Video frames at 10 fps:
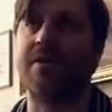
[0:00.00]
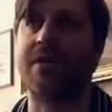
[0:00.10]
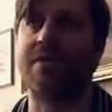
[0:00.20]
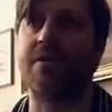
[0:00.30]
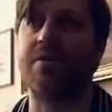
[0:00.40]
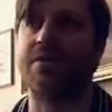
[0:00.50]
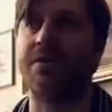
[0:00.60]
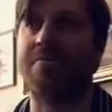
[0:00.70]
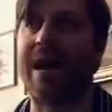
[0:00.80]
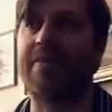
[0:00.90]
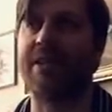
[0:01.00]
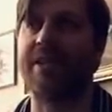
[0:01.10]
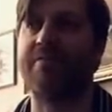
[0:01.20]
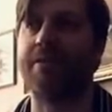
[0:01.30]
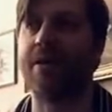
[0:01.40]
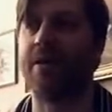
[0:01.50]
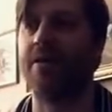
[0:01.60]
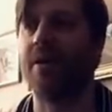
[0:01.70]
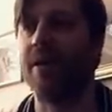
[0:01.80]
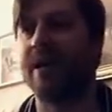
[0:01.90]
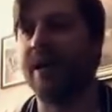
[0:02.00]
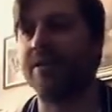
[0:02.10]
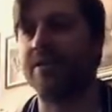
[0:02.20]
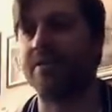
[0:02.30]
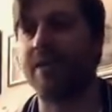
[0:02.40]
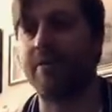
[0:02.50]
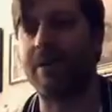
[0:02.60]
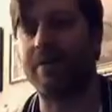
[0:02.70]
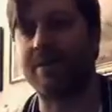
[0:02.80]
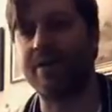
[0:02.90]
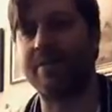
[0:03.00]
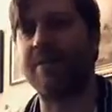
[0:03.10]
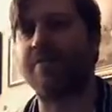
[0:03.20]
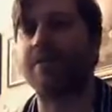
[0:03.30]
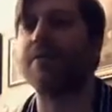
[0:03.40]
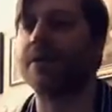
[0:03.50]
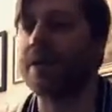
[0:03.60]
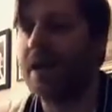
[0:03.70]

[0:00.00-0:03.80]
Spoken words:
his notes and the maps he left behind, and so they were able to cut him off early.